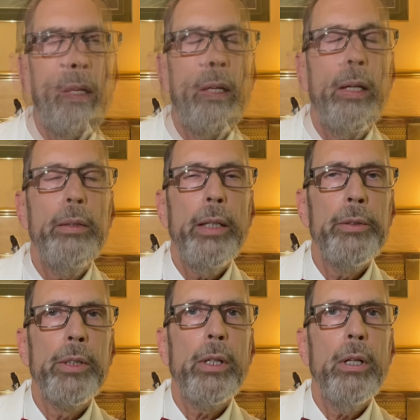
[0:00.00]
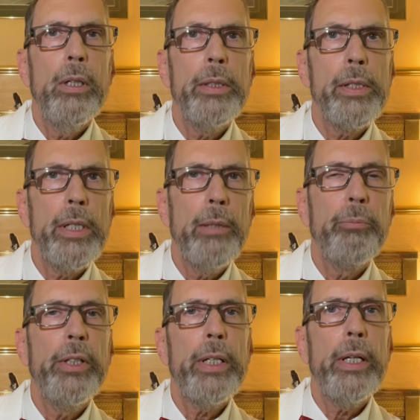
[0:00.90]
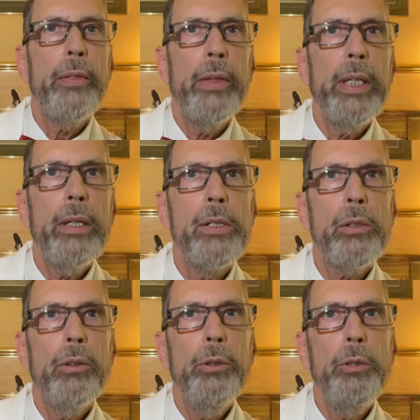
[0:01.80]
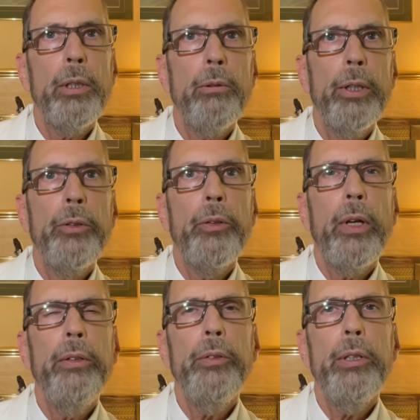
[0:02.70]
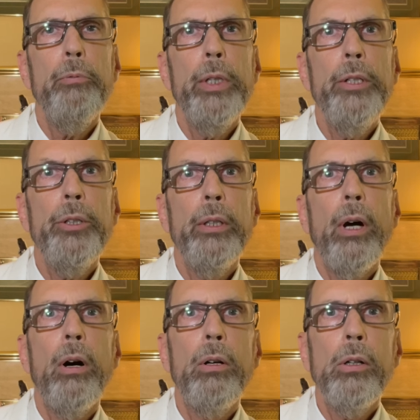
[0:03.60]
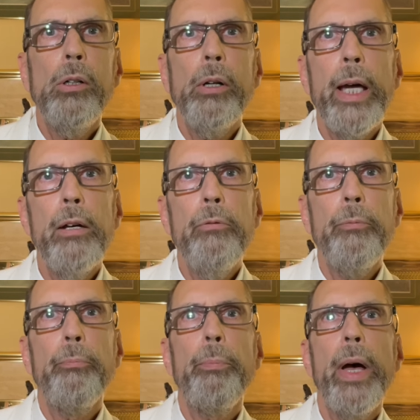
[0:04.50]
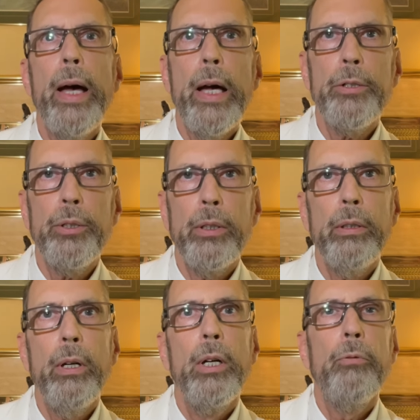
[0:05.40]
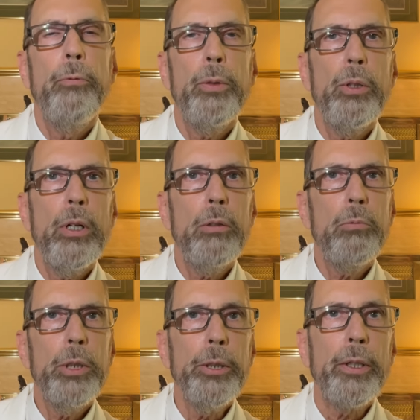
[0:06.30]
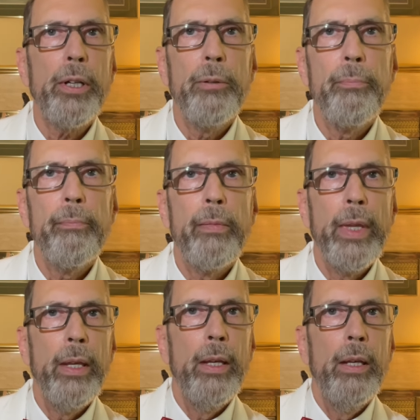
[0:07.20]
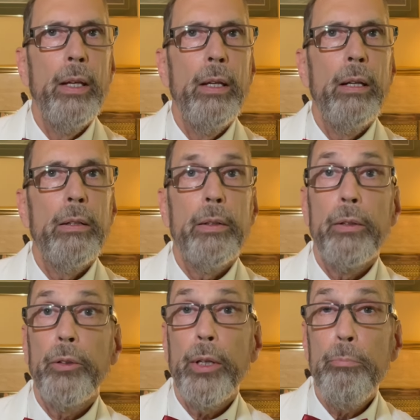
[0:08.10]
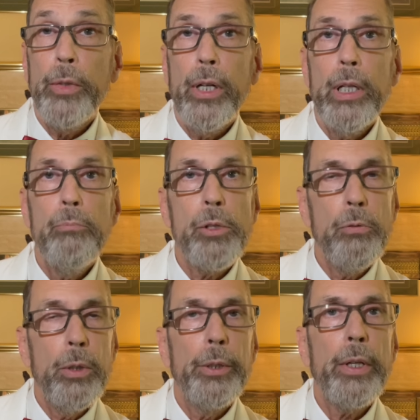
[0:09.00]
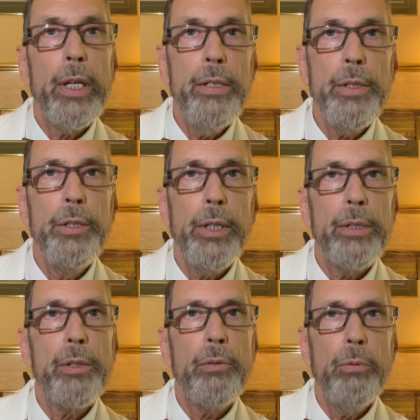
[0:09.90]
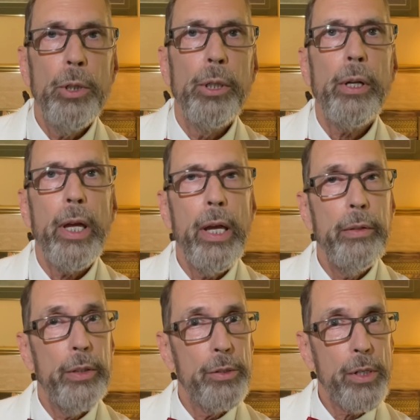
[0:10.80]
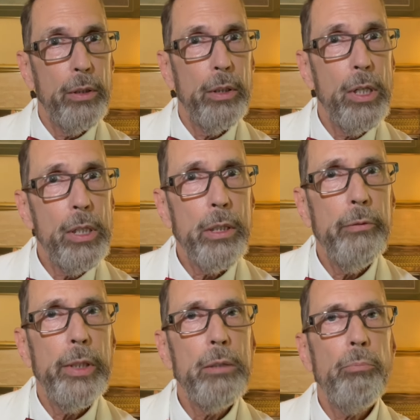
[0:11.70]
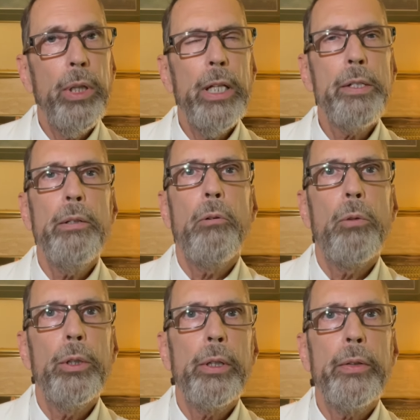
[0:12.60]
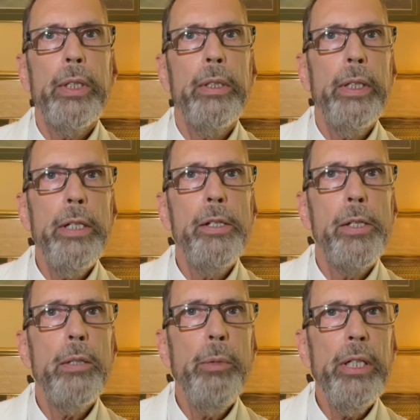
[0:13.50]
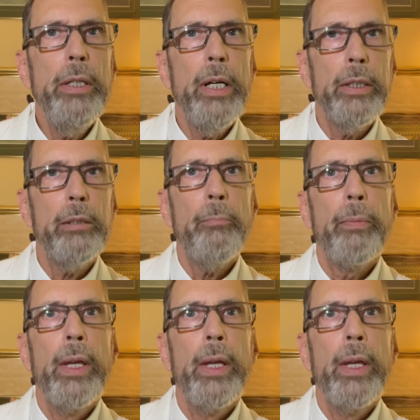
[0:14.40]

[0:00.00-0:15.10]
Another concept that I think is ludicrous is that we should all have passion for our work. Sometimes work is just work, and there's a lot of unpleasant work that needs to be done.